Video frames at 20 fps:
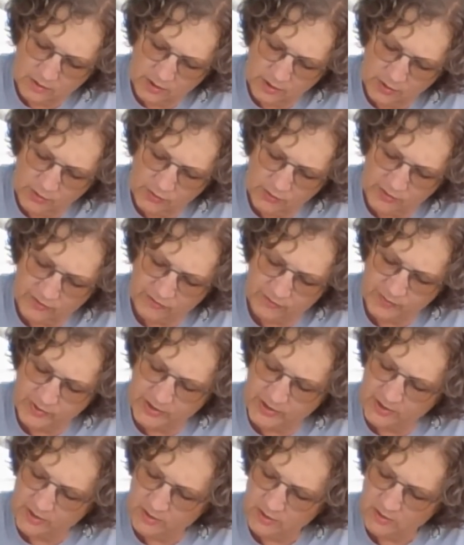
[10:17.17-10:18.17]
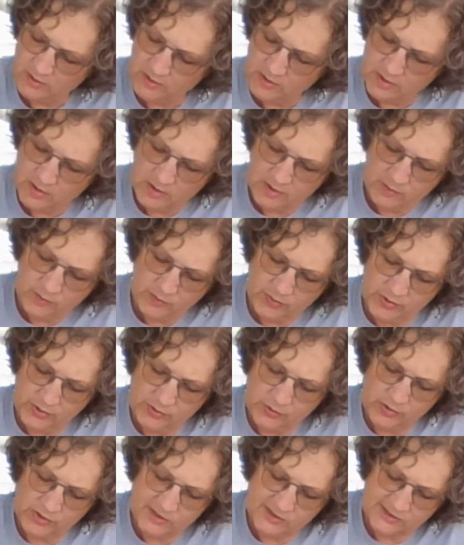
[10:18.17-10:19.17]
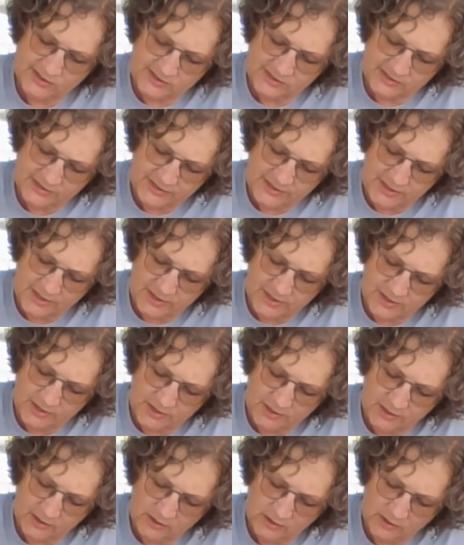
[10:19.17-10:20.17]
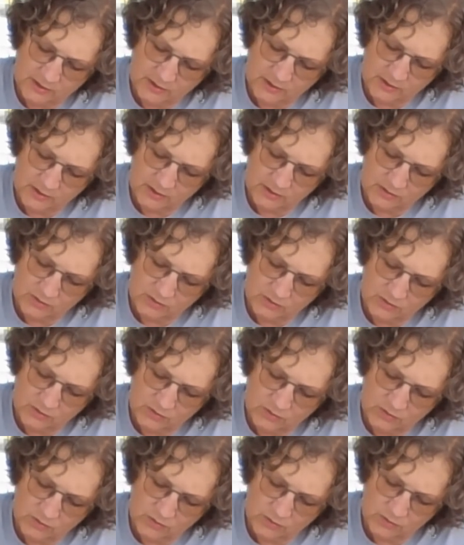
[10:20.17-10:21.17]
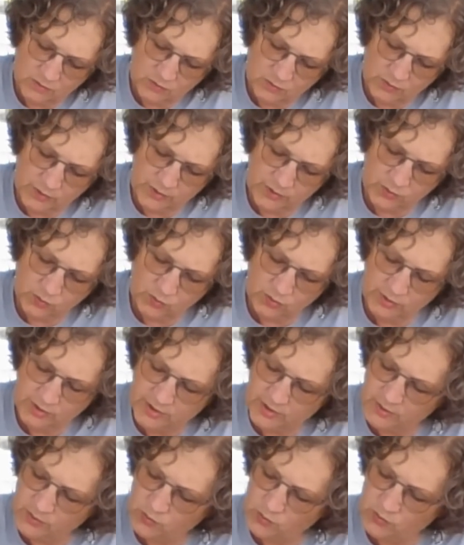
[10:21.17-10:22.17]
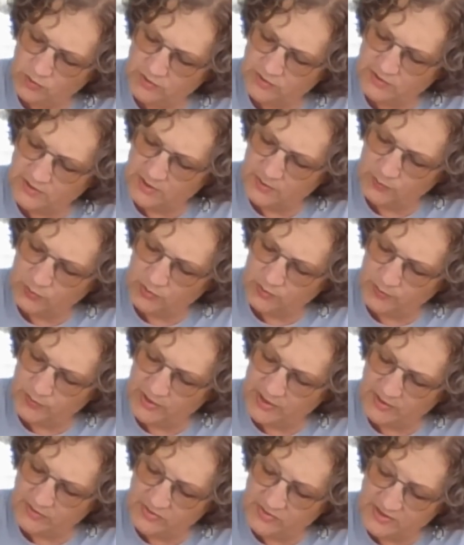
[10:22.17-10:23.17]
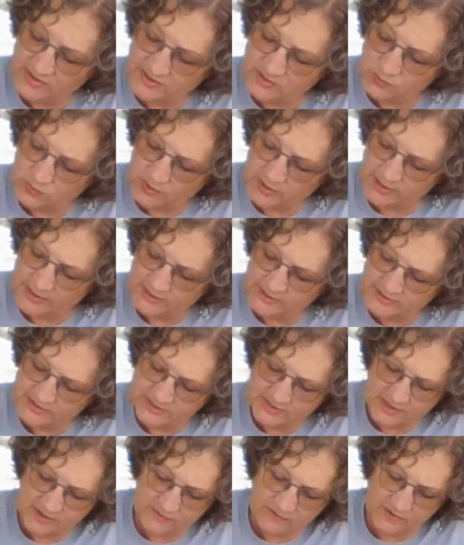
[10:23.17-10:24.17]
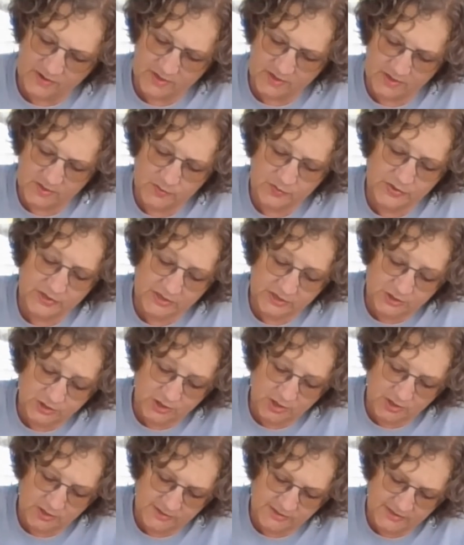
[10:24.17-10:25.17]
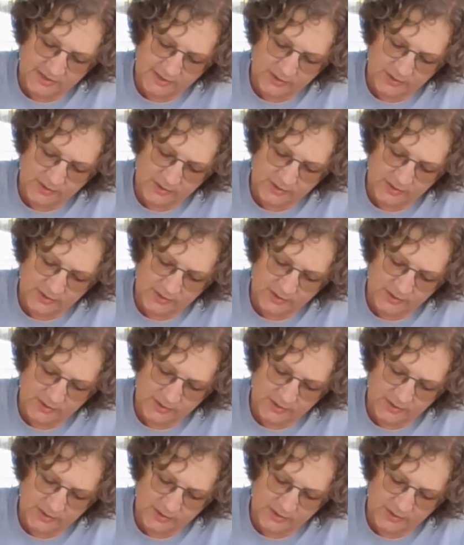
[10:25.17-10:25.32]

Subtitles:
coat of paint, but you can see when you're working with temperate paint this way instead of out of the big jugs